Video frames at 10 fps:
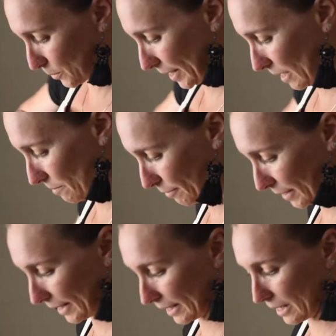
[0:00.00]
we keep
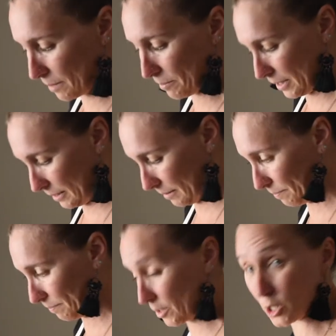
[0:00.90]
filling it up,
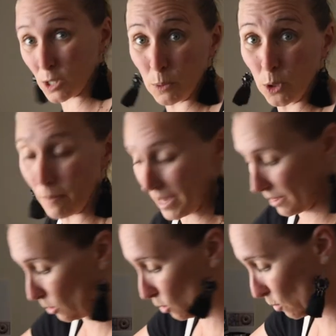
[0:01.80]
the spoon
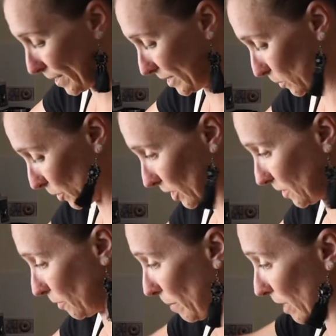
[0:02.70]
method always works
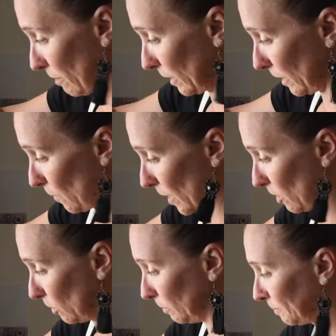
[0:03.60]
for me really
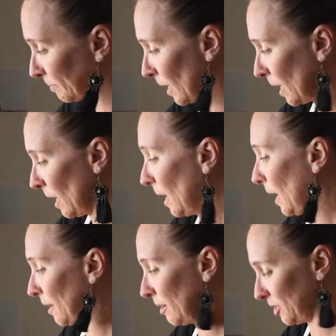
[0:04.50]
well,
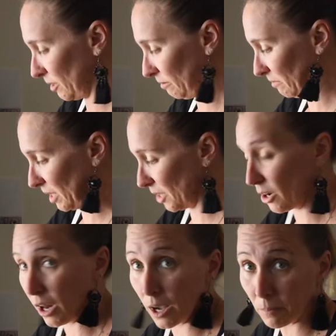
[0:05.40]
and I
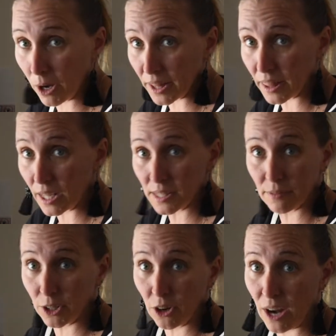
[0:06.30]
don't like buying things if
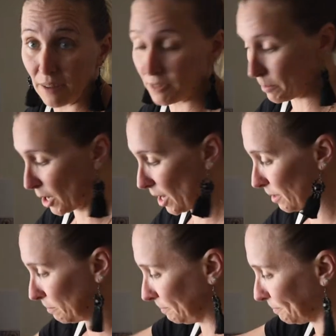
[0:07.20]
I don't have to buy them.